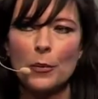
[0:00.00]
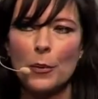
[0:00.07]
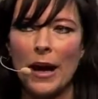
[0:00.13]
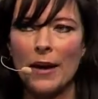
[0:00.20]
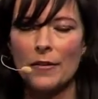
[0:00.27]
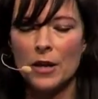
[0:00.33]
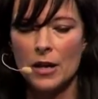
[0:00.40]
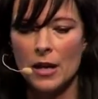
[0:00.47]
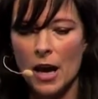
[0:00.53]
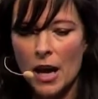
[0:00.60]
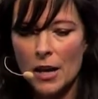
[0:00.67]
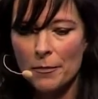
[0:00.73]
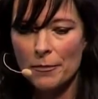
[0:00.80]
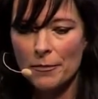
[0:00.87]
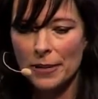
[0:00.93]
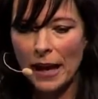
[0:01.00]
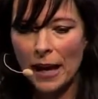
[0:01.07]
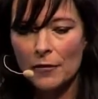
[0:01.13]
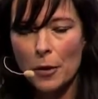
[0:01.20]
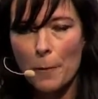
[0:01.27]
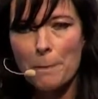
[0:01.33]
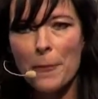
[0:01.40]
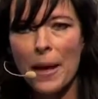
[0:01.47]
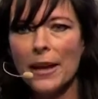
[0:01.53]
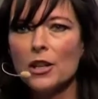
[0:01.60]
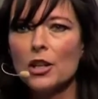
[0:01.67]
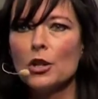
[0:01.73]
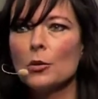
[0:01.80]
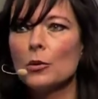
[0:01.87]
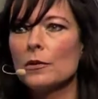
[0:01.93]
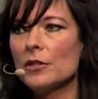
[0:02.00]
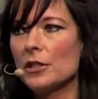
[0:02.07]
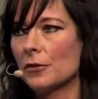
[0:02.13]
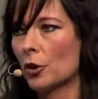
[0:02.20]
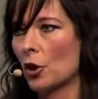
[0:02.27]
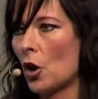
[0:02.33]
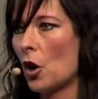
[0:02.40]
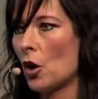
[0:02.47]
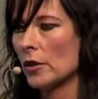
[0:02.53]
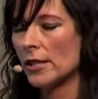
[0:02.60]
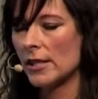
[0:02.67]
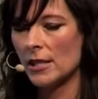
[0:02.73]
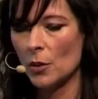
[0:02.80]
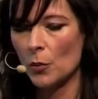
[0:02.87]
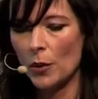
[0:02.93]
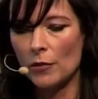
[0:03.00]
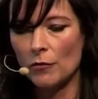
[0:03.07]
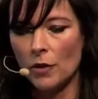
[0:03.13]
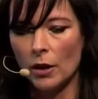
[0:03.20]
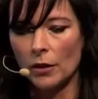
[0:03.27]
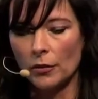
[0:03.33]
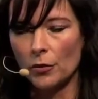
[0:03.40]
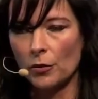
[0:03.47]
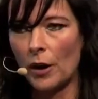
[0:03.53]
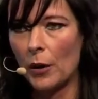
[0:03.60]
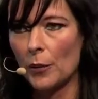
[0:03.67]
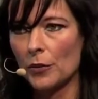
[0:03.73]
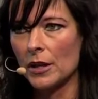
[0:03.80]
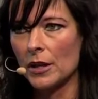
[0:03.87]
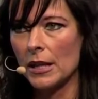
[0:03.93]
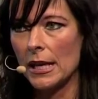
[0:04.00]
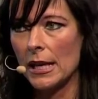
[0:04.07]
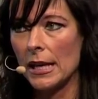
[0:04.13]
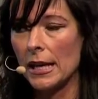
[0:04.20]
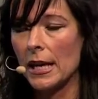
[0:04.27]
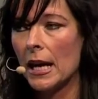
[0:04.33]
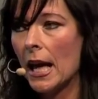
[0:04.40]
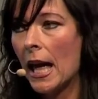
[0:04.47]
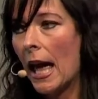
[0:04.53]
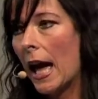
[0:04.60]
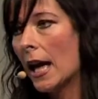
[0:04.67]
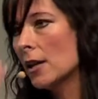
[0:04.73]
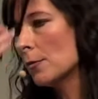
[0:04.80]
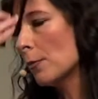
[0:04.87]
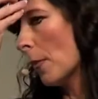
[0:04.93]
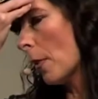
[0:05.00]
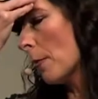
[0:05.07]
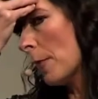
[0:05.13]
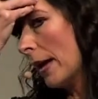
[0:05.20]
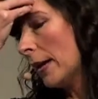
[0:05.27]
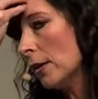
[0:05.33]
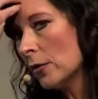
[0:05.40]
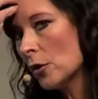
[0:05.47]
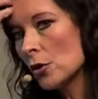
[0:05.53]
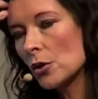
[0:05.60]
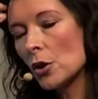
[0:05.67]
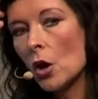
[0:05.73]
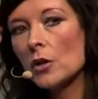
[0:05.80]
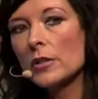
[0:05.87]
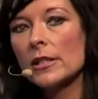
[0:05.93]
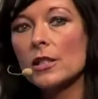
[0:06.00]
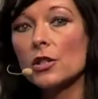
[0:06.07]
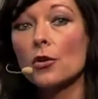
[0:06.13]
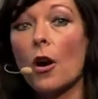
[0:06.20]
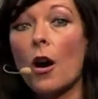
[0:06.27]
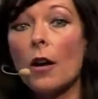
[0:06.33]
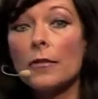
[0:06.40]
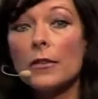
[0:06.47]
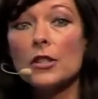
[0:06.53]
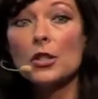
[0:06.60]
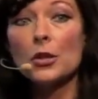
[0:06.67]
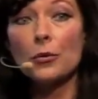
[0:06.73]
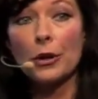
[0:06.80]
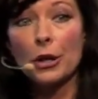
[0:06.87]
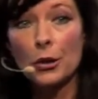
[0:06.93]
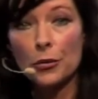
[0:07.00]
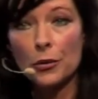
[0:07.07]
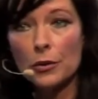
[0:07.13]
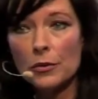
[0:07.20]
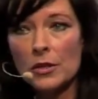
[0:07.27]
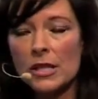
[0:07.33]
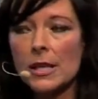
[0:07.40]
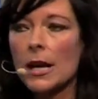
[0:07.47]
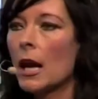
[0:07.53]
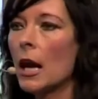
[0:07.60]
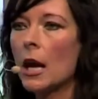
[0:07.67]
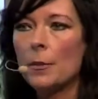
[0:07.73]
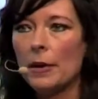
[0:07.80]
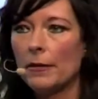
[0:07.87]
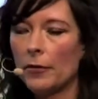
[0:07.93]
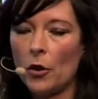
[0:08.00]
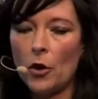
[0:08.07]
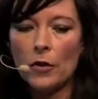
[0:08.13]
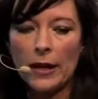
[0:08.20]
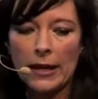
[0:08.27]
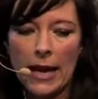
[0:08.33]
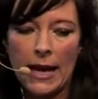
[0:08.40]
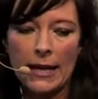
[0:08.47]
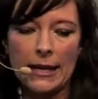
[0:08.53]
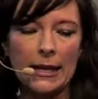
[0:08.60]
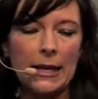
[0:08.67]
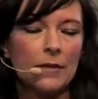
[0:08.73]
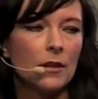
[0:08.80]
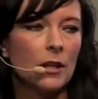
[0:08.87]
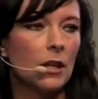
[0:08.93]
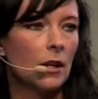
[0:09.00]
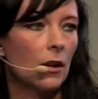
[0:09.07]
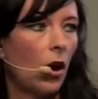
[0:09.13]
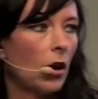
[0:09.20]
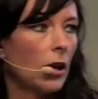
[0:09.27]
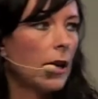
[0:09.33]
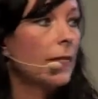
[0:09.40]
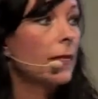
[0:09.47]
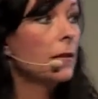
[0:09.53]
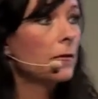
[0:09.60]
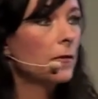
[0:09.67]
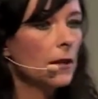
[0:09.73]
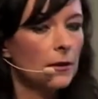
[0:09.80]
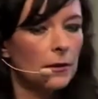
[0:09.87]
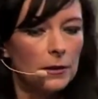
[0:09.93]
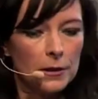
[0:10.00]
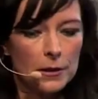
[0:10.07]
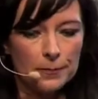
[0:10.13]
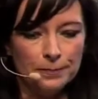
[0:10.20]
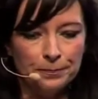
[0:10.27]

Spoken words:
We have a kind of a menu of different courses that we run throughout year. And many of those courses are offered to recruits before they get even in the field.